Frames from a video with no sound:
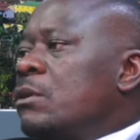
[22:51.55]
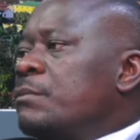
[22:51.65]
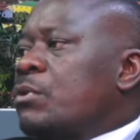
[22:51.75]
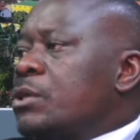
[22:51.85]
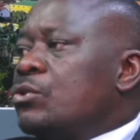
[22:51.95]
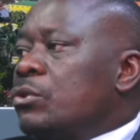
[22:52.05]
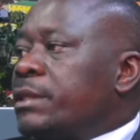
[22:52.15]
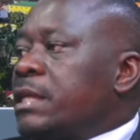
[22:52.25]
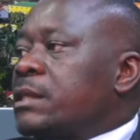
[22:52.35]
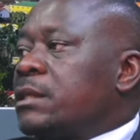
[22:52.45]
Because you don't
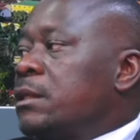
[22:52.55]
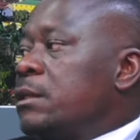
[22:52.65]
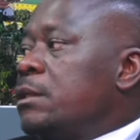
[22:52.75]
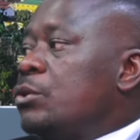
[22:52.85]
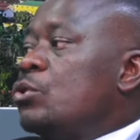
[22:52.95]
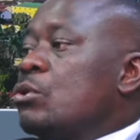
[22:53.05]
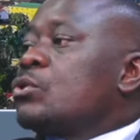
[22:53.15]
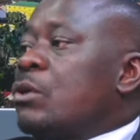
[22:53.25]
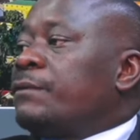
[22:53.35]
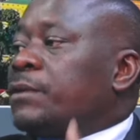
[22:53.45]
just, you also
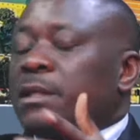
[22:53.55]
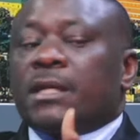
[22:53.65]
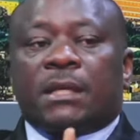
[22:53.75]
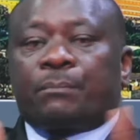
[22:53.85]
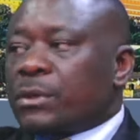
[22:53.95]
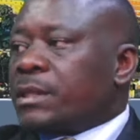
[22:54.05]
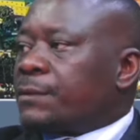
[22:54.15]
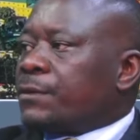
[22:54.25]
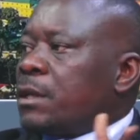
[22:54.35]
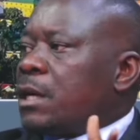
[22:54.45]
have, there's a process
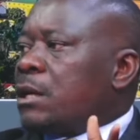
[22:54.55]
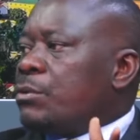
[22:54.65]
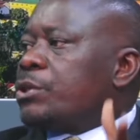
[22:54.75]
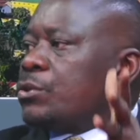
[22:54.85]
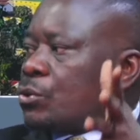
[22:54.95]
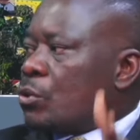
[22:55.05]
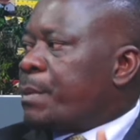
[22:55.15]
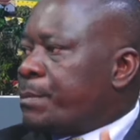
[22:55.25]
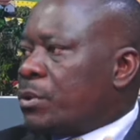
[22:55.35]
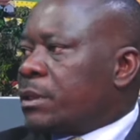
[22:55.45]
under which you stop a
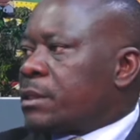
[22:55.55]
protest.